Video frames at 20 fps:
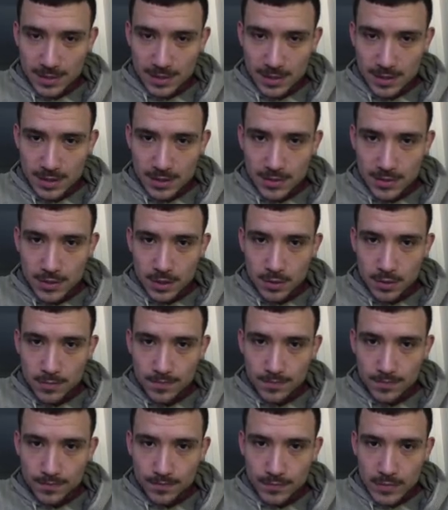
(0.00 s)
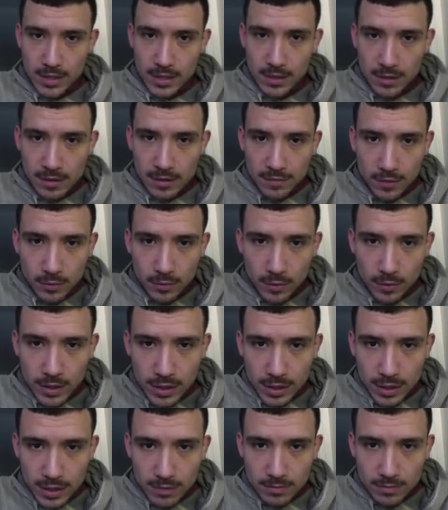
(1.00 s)
So here, I felt really
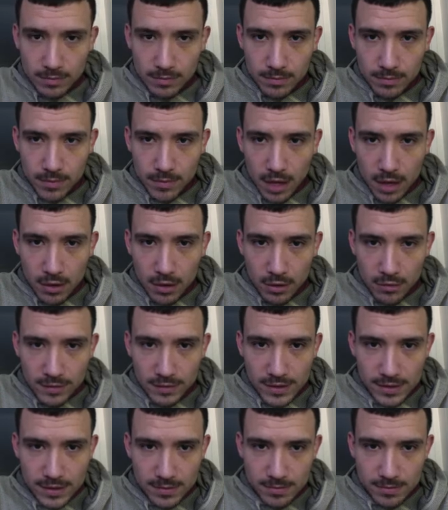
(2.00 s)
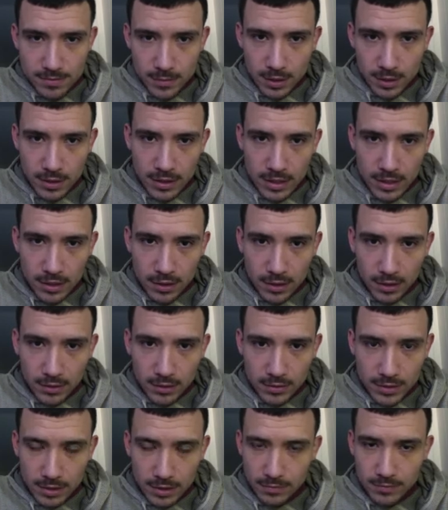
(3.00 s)
good, not nervous hardly at all. I
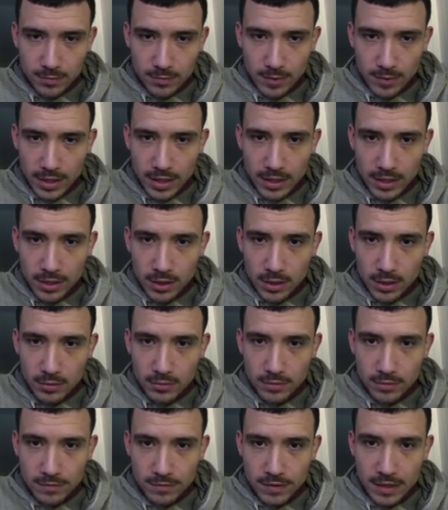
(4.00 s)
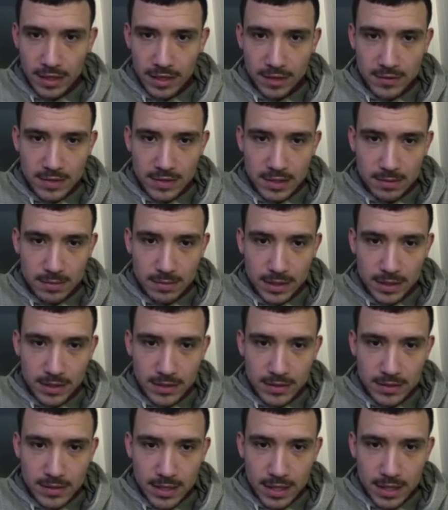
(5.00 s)
was like ready to go. I felt like I was going to beat
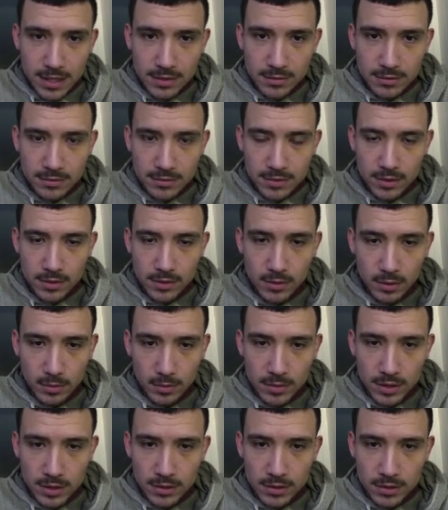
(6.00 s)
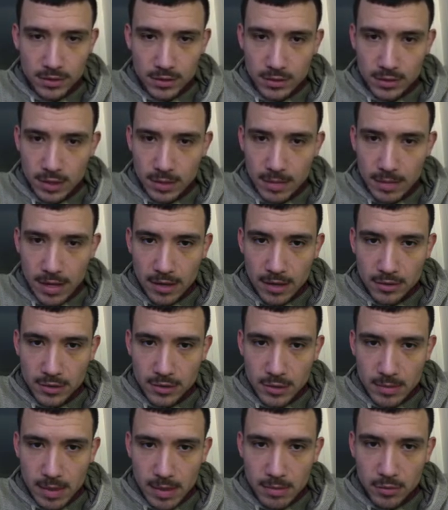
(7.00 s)
this guy. It's like, cool, I'm going to come out,
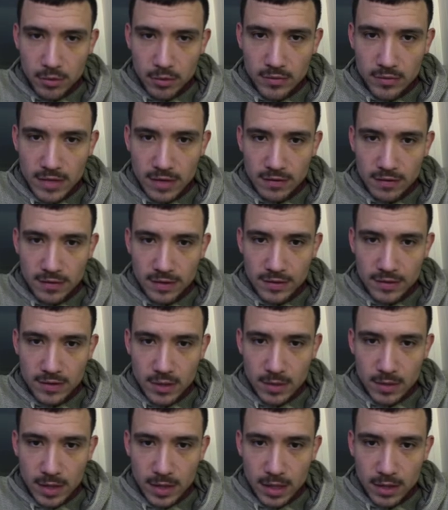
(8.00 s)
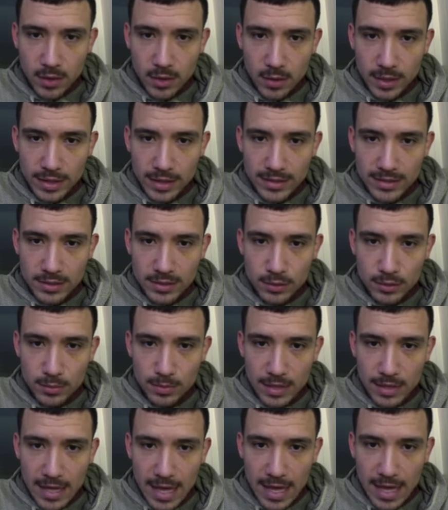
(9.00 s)
do my moves. Everything's going according to
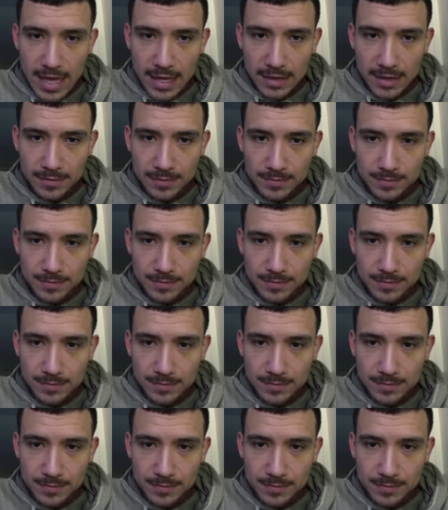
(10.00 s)
plan.